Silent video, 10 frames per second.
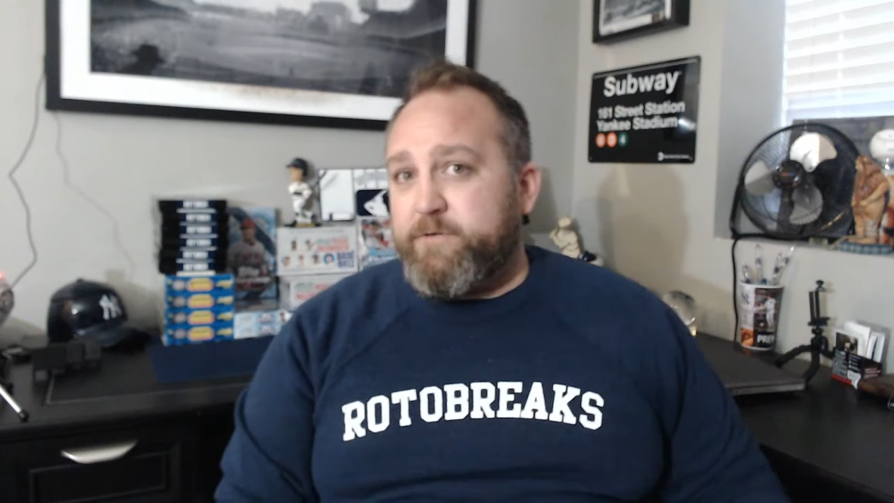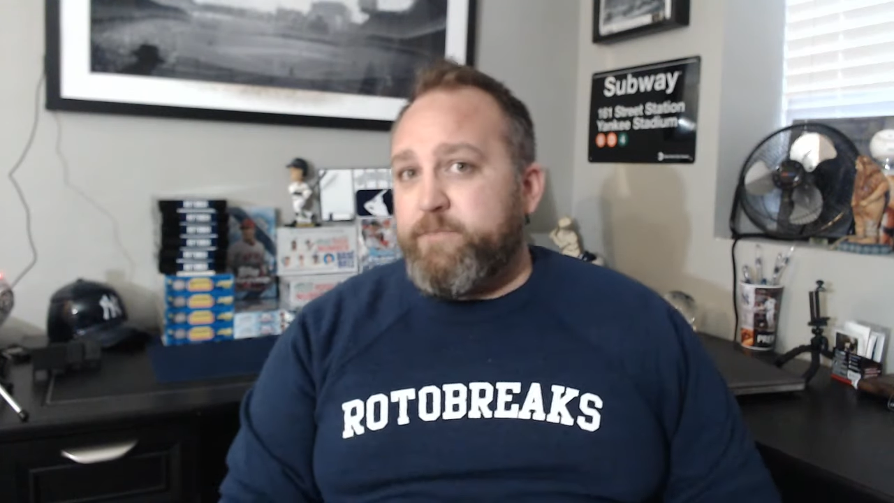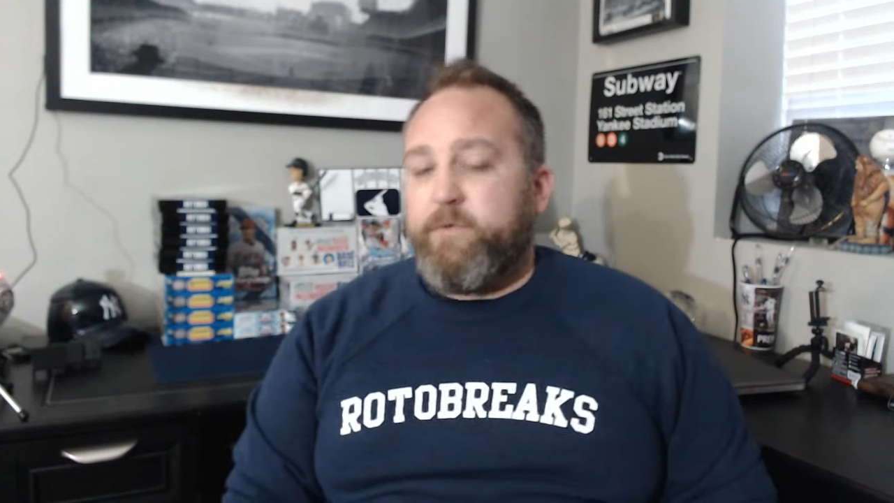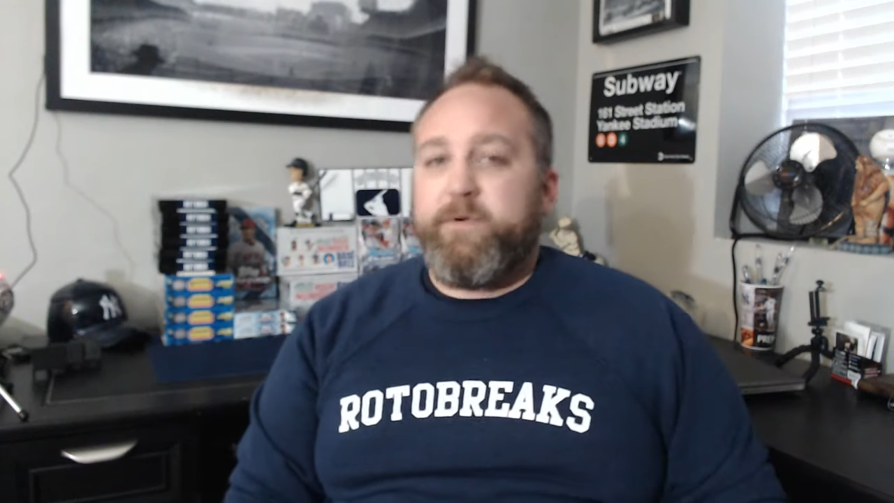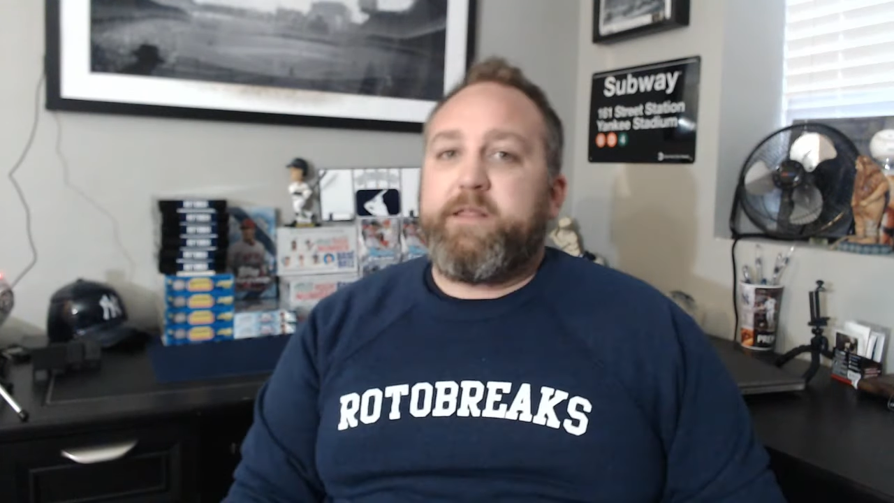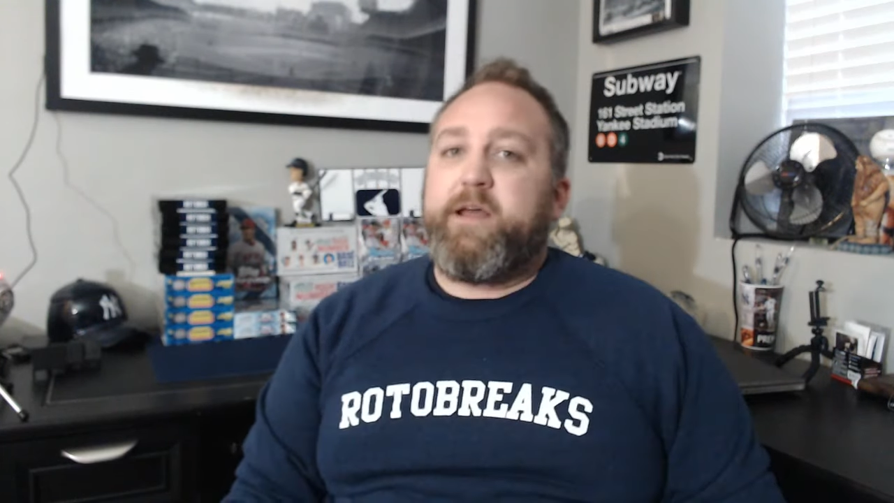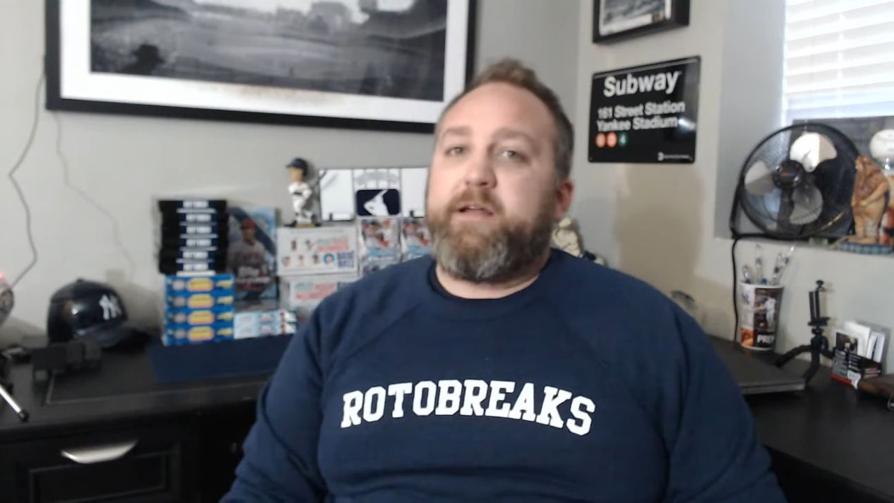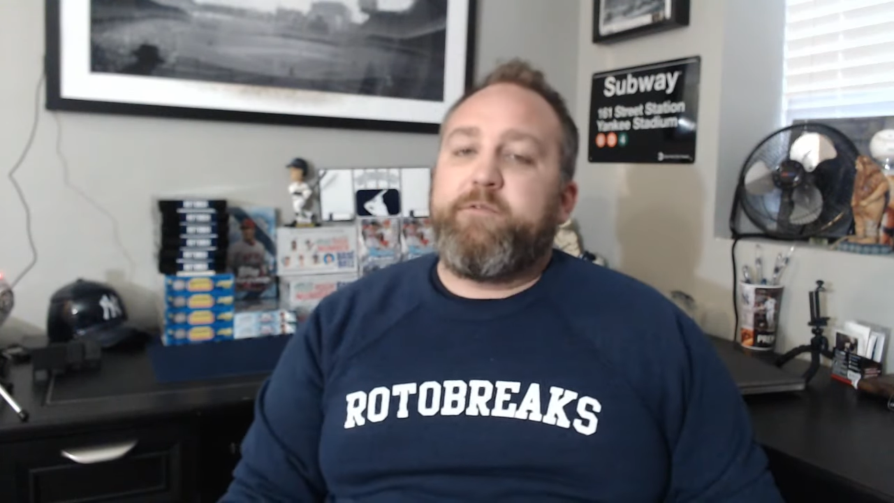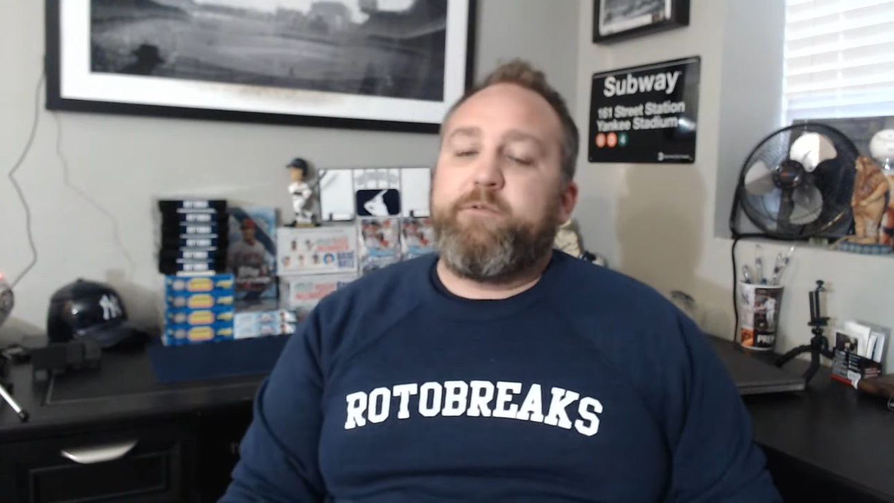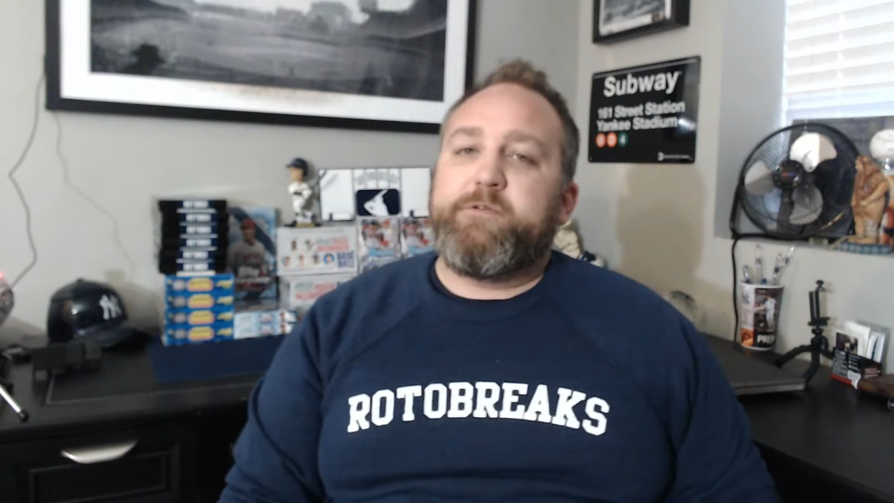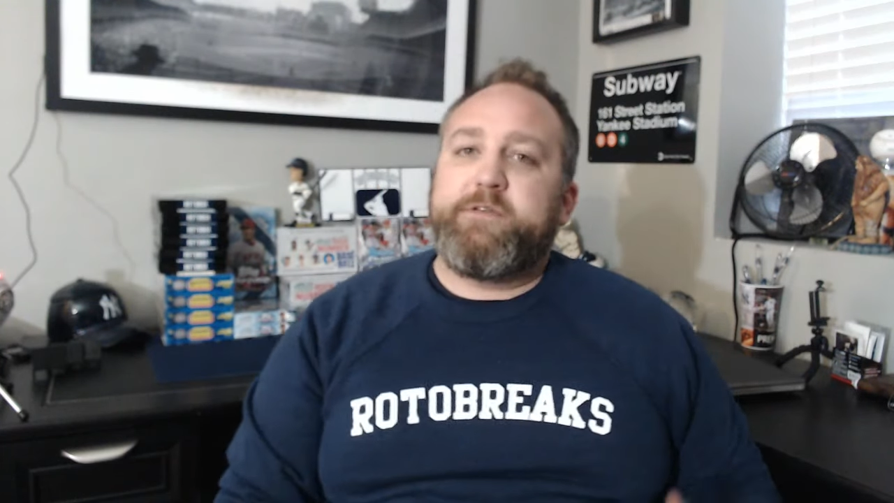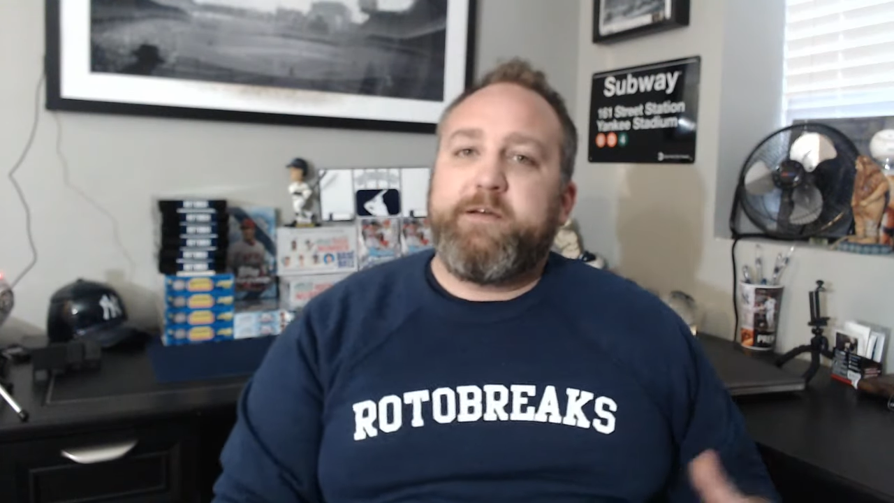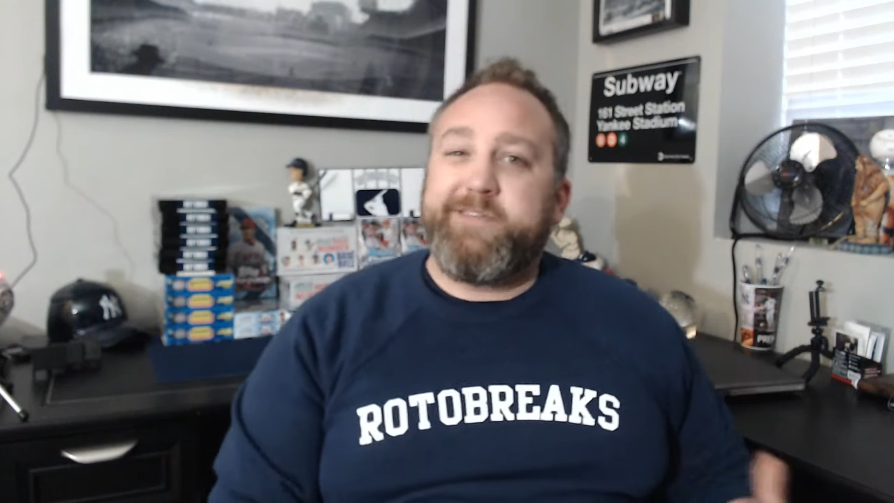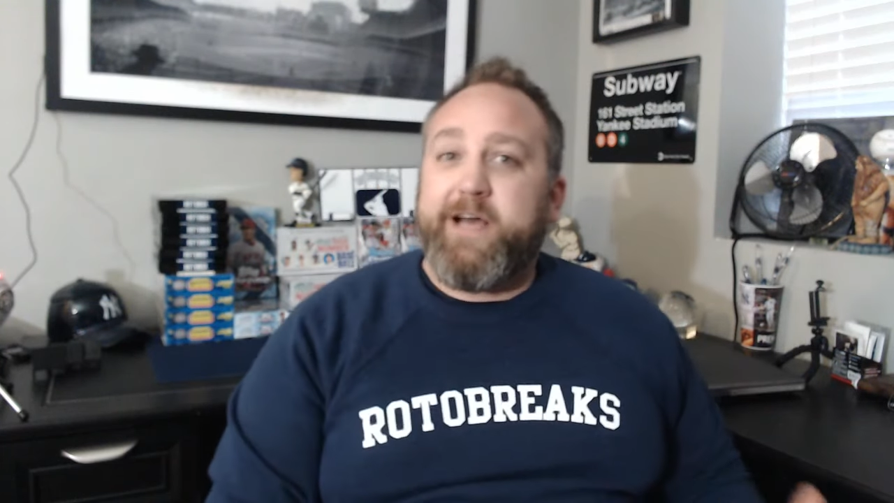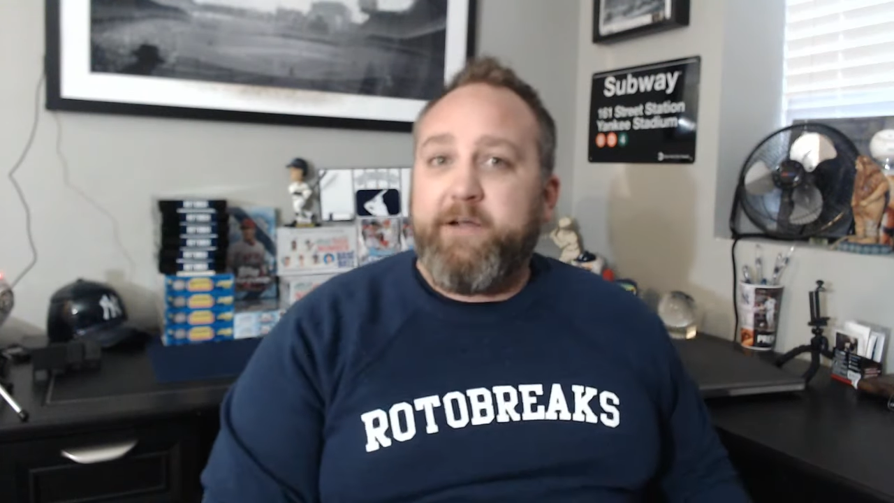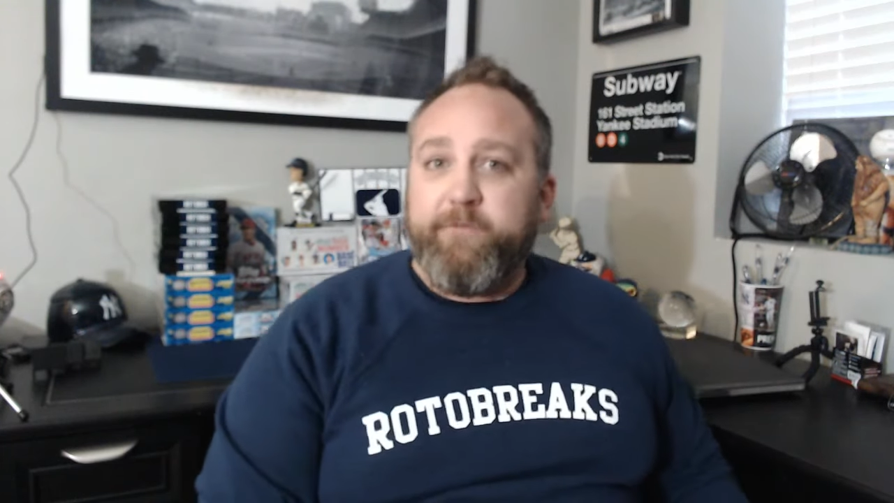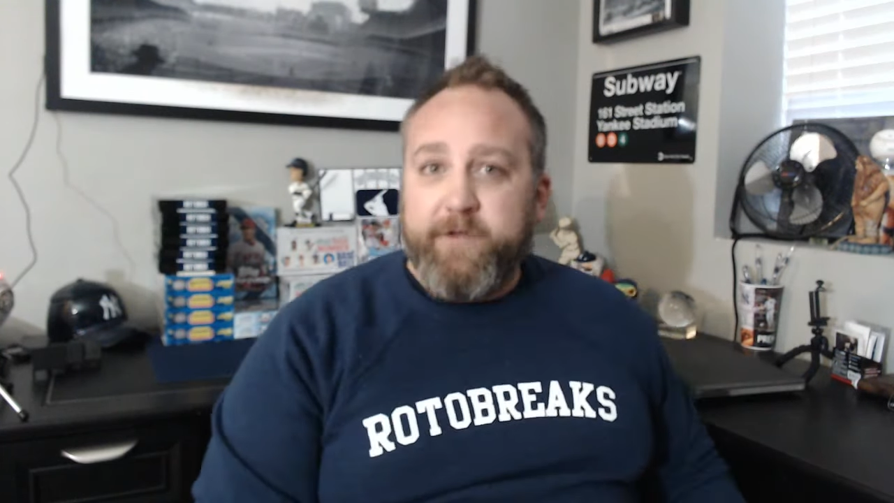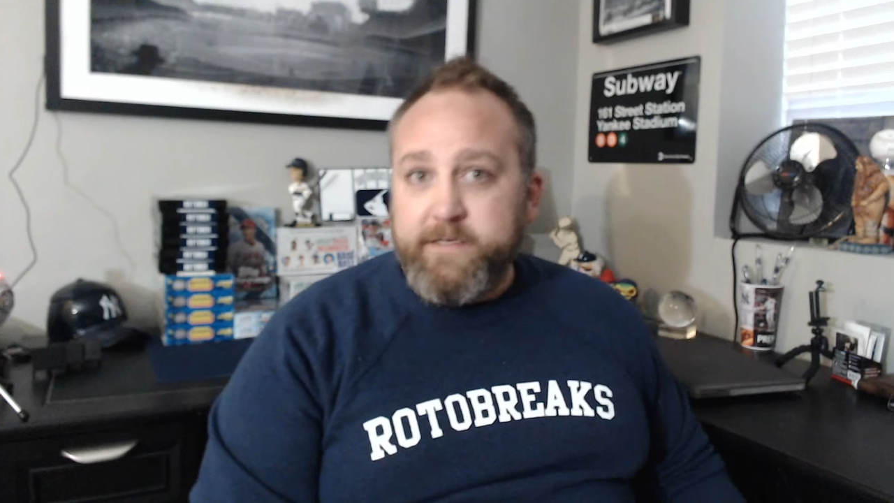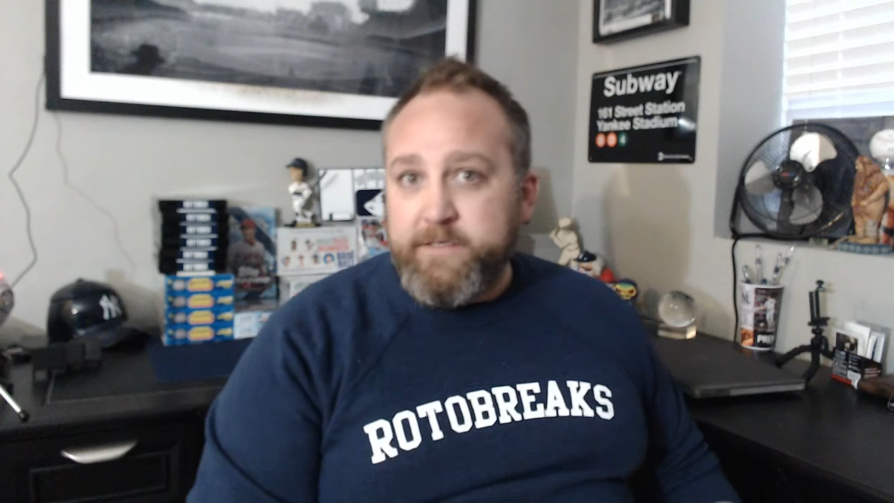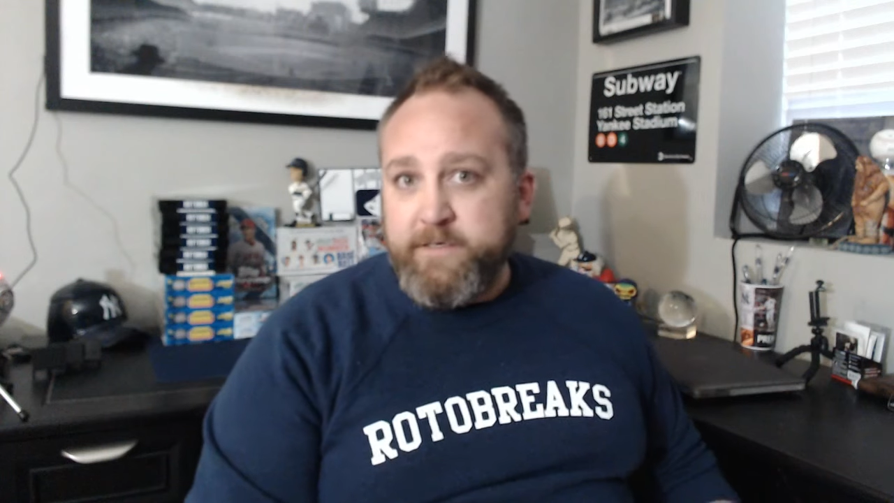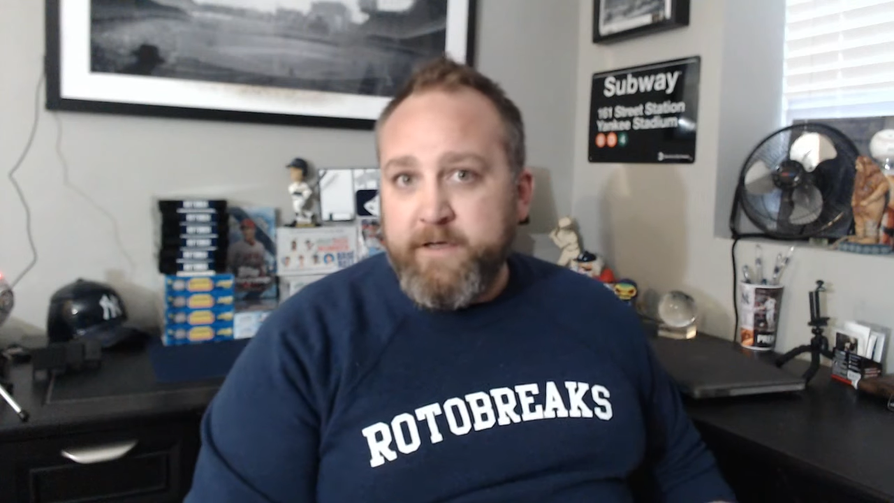but with that, of course, comes high risk.